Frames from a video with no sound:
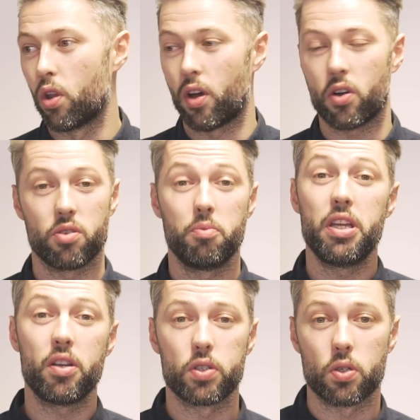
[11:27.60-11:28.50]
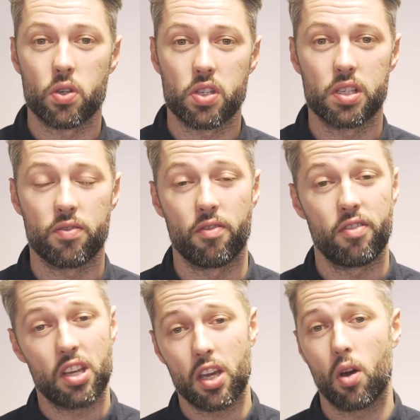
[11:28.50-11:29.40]
of the Hoxo media resources for
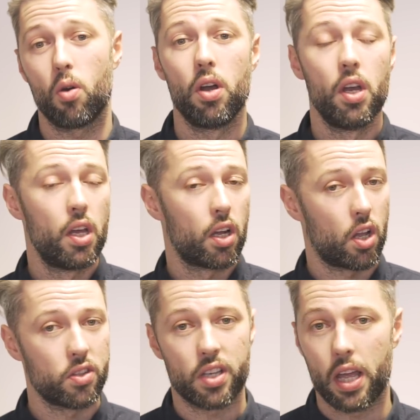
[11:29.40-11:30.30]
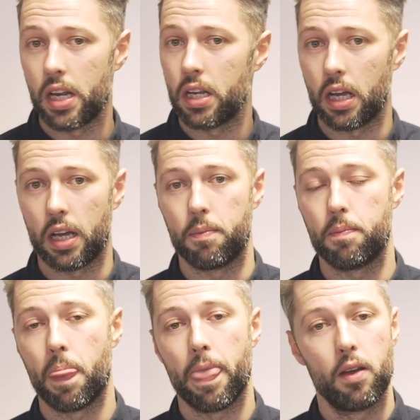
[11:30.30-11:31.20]
video, content, um,
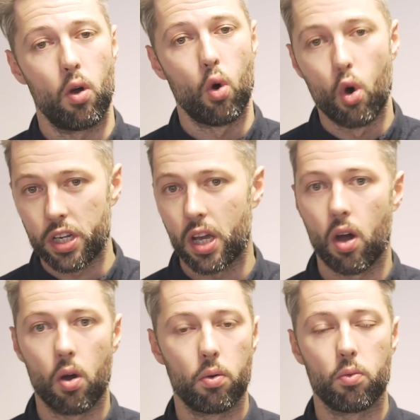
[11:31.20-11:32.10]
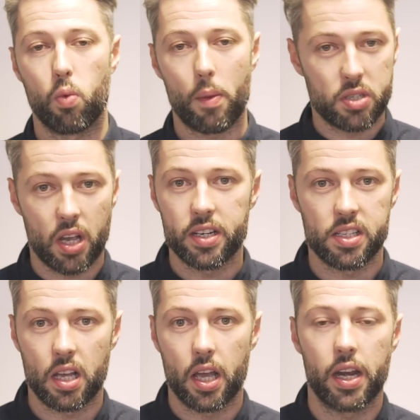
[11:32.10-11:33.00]
audio, website
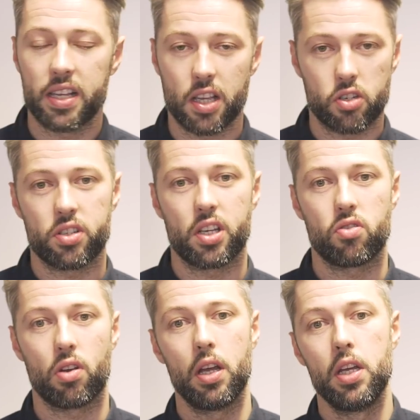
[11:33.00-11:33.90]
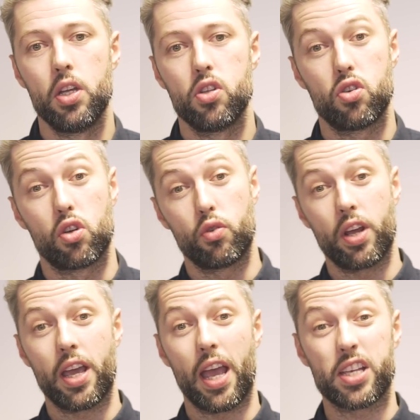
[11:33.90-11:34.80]
design, etc., etc., to
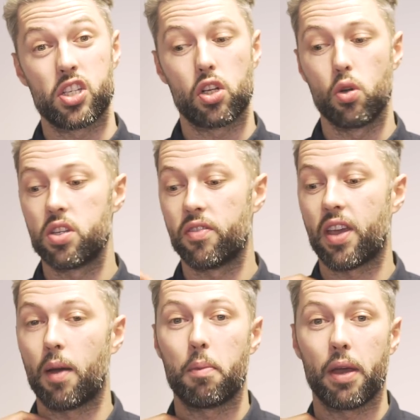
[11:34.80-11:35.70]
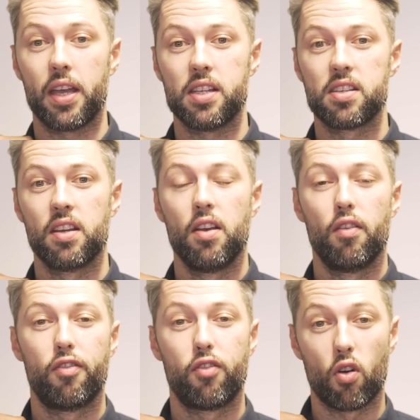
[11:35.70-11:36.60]
create exclusive campaigns
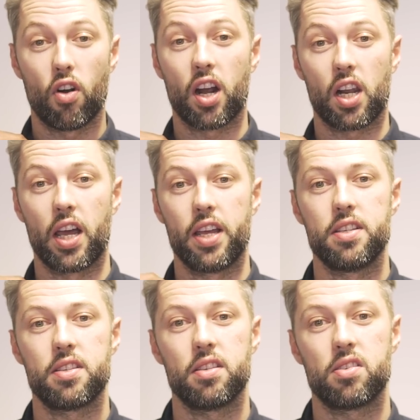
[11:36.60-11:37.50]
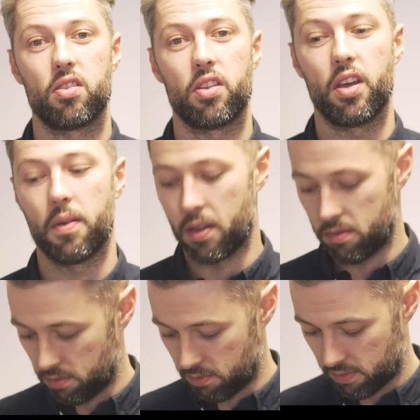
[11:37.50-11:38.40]
for our clients so that.
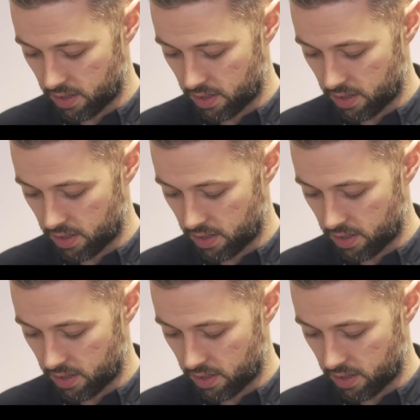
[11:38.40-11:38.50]
Oh,